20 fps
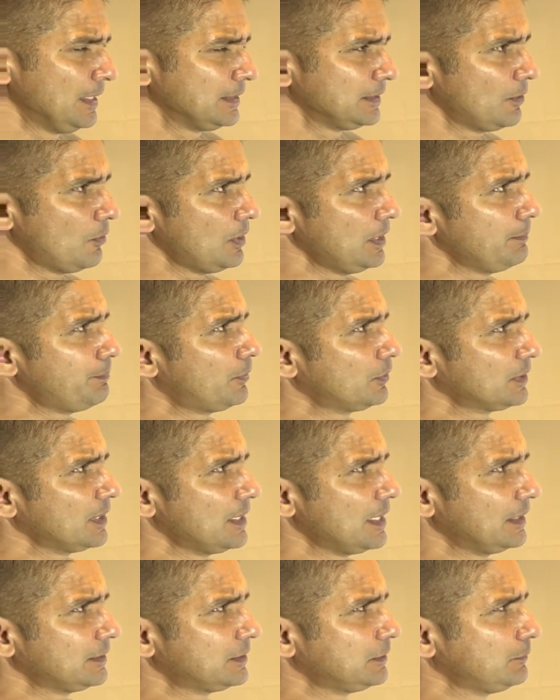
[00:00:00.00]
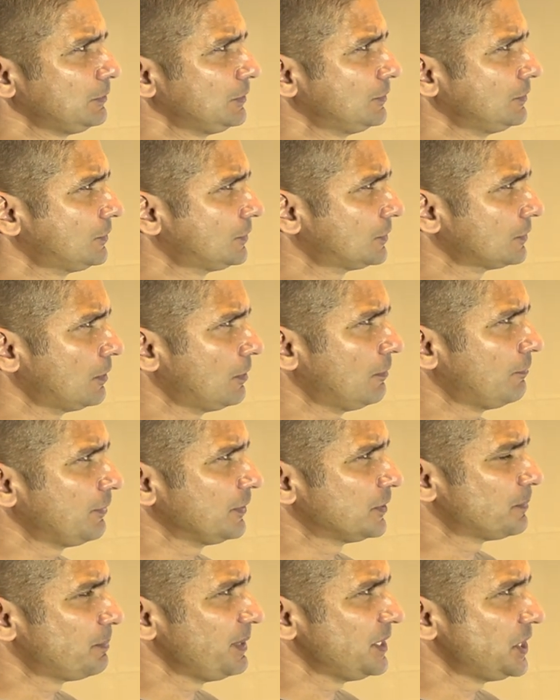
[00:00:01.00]
The other important attributes of
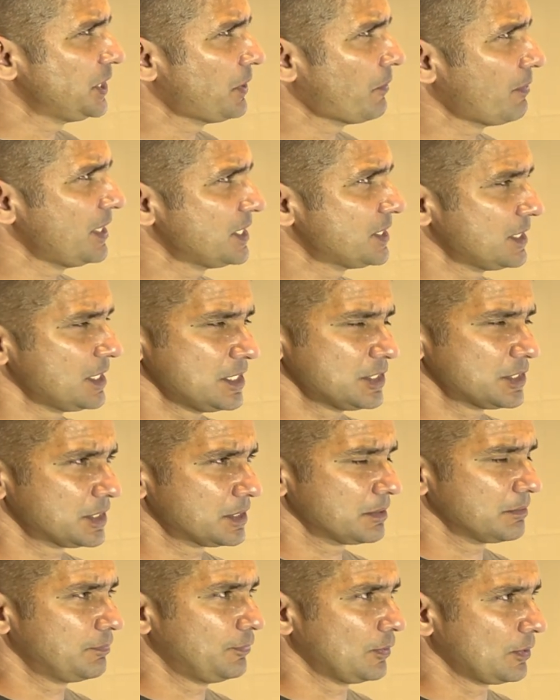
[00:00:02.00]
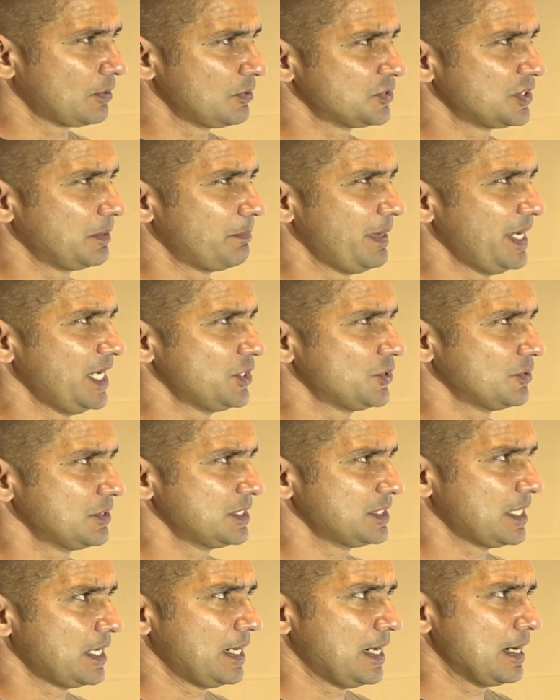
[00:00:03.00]
species richness for conservation
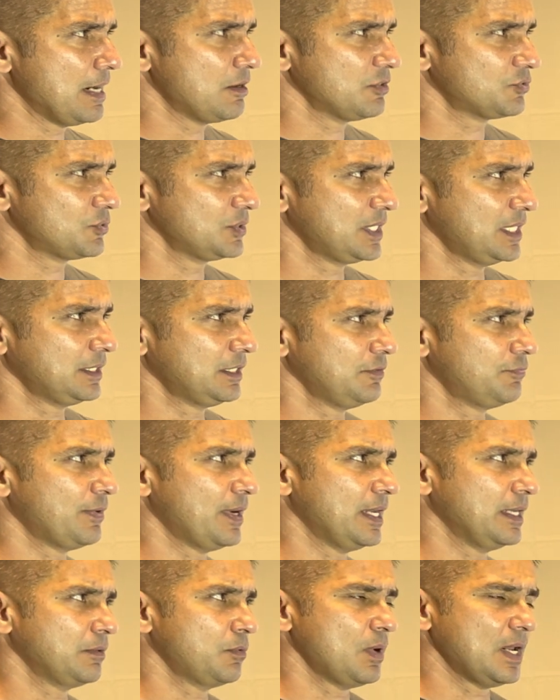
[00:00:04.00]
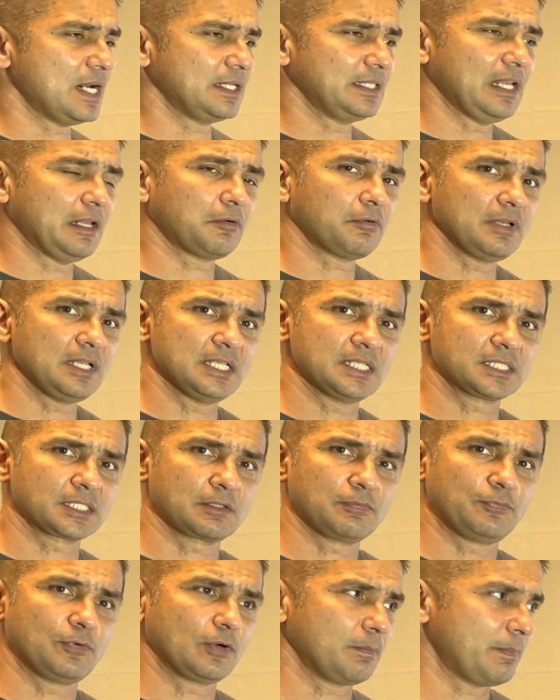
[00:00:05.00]
is that it allows to identify what are the risks
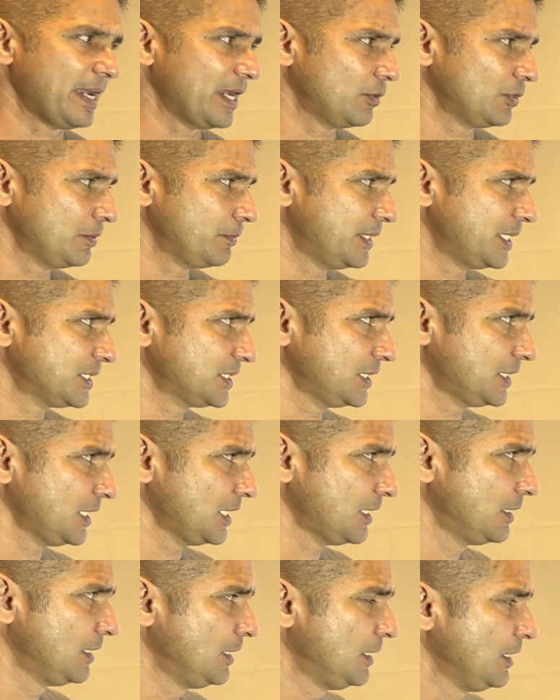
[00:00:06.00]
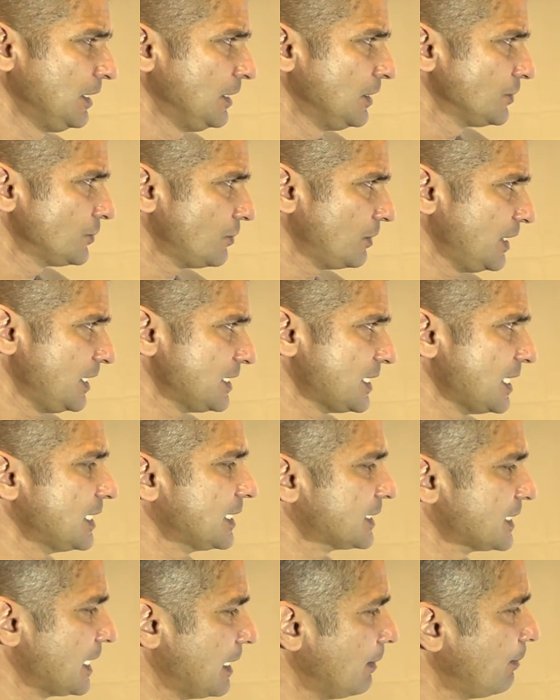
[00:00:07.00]
for biodiversity. So here's an
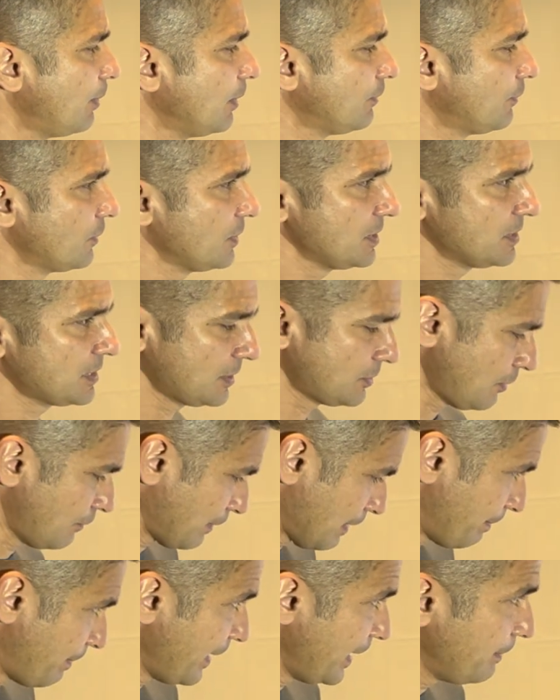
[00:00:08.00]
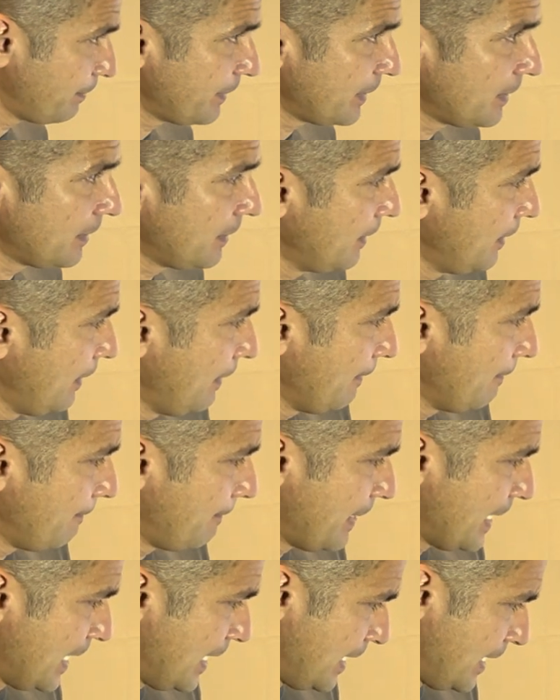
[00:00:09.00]
example, for instance, of a paper
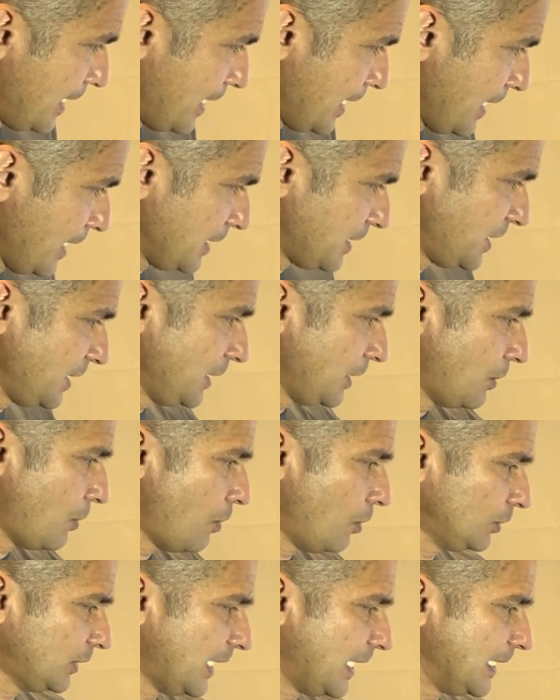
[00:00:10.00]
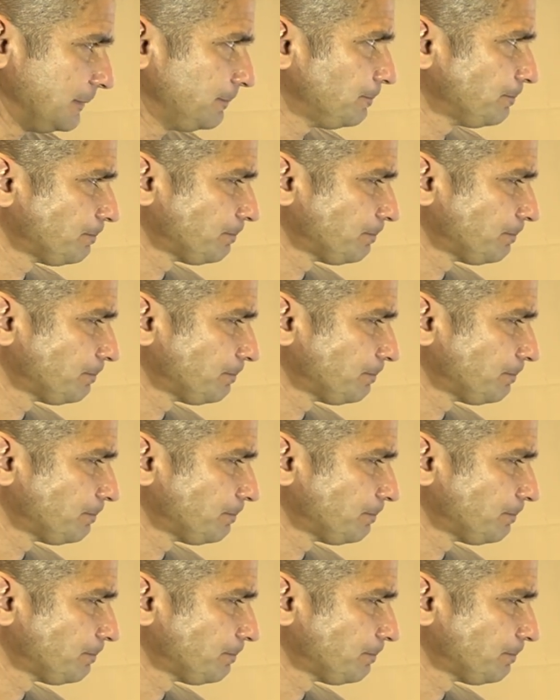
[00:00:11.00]
by Sincota